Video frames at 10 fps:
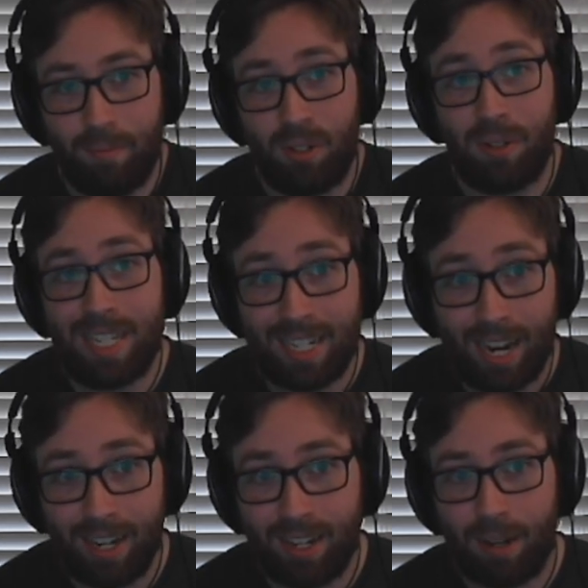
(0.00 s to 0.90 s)
So
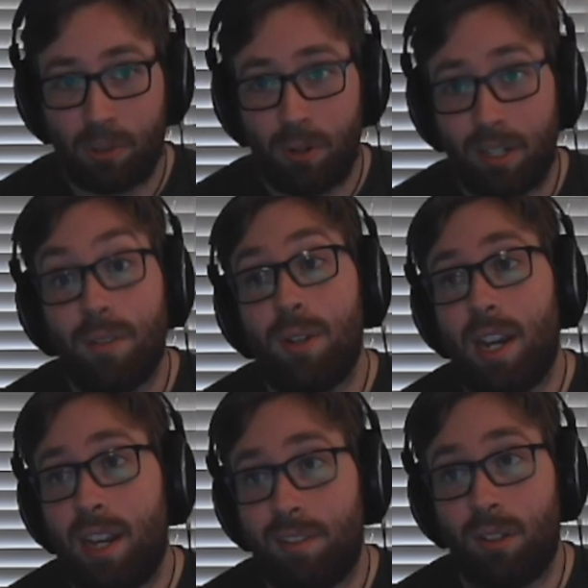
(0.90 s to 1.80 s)
instead, I'm going to give you
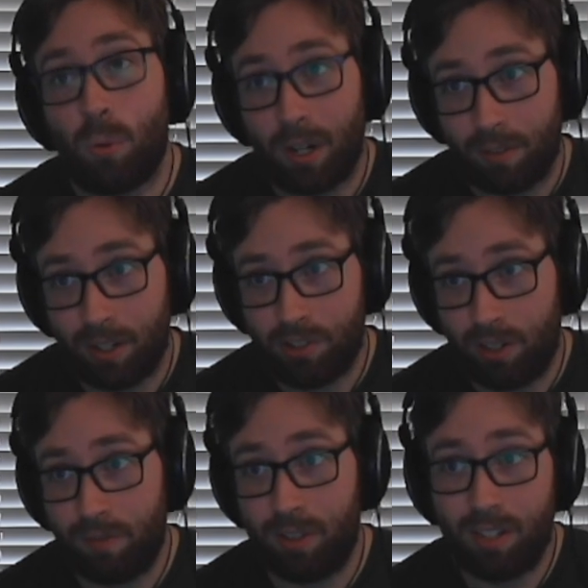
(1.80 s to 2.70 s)
guys the quick
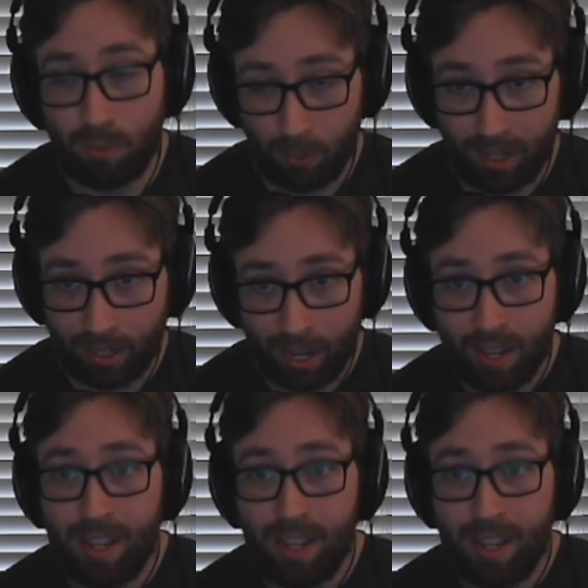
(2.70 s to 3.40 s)
version for this week,